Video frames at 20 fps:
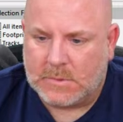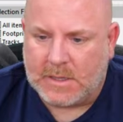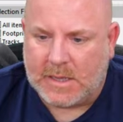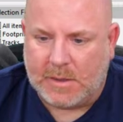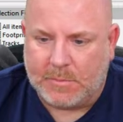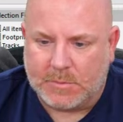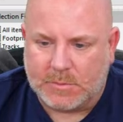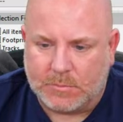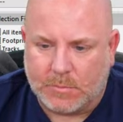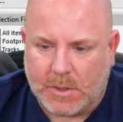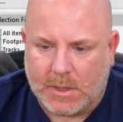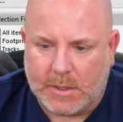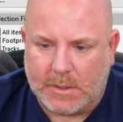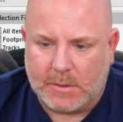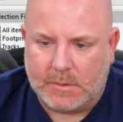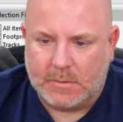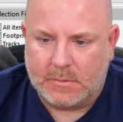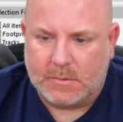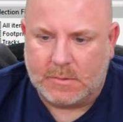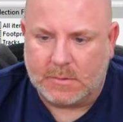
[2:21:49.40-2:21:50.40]
Cable's
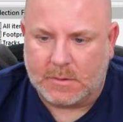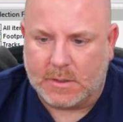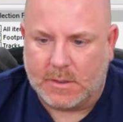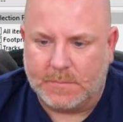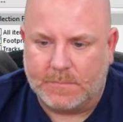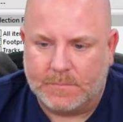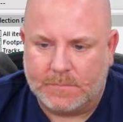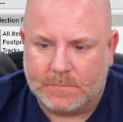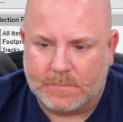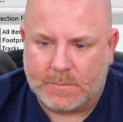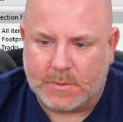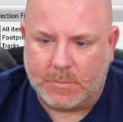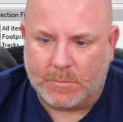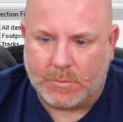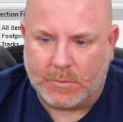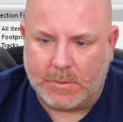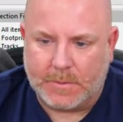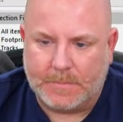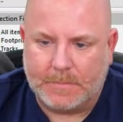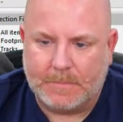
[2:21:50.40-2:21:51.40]
wide. Okay, good
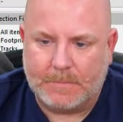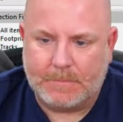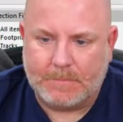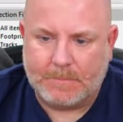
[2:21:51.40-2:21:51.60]
point.